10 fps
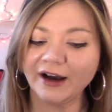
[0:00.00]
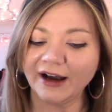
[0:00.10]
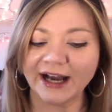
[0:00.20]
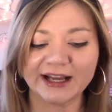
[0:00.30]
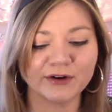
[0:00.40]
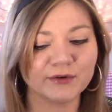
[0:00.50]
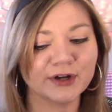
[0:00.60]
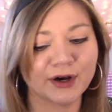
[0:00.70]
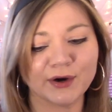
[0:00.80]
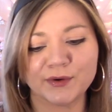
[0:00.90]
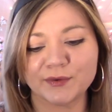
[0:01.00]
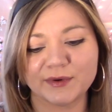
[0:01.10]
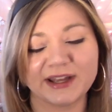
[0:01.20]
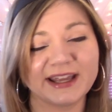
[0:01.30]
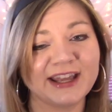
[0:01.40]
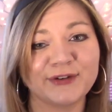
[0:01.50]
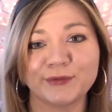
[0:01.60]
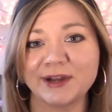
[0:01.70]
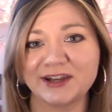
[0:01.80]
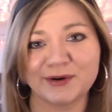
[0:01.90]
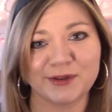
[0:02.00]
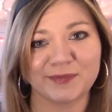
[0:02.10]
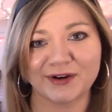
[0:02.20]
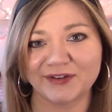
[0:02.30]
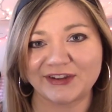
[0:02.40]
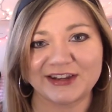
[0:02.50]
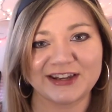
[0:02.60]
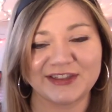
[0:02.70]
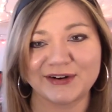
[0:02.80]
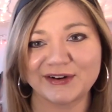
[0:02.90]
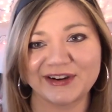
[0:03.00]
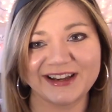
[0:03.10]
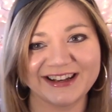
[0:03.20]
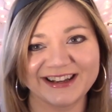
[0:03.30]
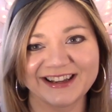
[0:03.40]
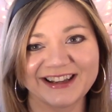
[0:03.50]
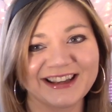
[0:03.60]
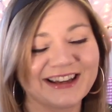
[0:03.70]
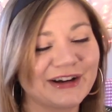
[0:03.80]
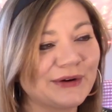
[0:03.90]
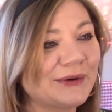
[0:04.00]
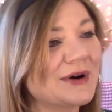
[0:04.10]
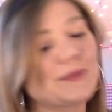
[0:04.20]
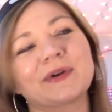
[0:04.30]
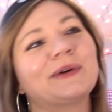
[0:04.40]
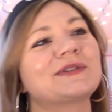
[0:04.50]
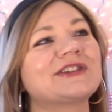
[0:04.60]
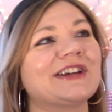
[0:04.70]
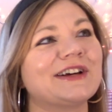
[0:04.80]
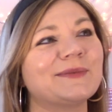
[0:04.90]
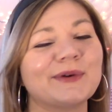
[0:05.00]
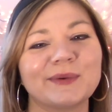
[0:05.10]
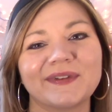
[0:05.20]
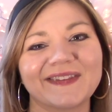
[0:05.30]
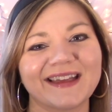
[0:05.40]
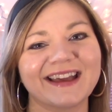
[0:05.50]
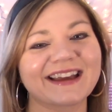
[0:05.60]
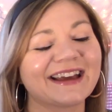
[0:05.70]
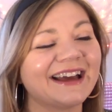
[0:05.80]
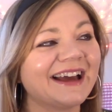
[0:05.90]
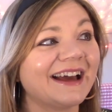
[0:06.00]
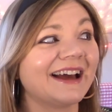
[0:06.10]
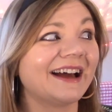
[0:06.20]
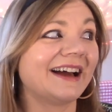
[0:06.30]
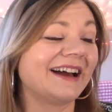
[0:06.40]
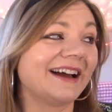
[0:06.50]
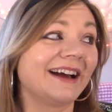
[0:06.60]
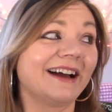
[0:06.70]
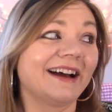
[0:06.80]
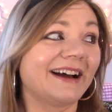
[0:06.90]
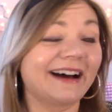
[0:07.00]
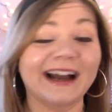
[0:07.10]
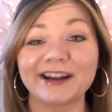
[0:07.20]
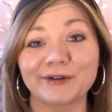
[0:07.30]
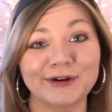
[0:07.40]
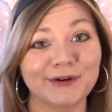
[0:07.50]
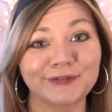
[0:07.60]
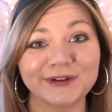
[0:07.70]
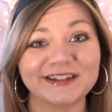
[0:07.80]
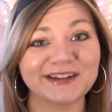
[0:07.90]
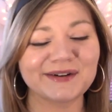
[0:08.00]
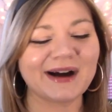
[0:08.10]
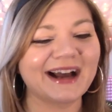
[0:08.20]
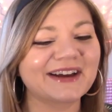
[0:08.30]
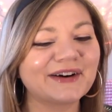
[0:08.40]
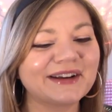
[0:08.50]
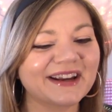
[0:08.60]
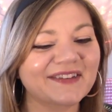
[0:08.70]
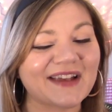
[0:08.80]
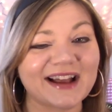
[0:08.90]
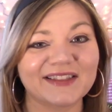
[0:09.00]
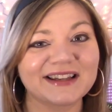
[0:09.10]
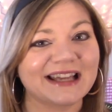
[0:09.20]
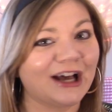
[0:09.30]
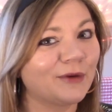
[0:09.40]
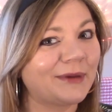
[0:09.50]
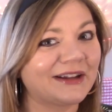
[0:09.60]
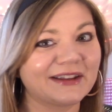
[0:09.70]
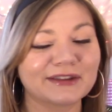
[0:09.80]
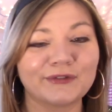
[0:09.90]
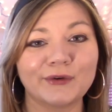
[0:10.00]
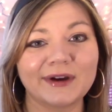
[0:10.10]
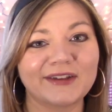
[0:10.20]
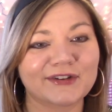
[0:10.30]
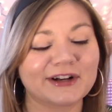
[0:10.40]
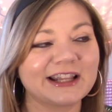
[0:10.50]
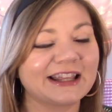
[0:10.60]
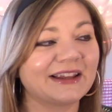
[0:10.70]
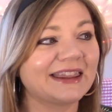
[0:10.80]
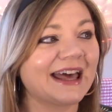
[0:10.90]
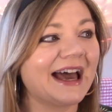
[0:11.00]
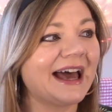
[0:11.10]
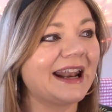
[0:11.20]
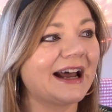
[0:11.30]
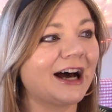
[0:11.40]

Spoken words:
don't know if we know the person in the hood who approached him, who was, like, I don't know if we do. I couldn't exactly tell by, like, the voice or anything like that.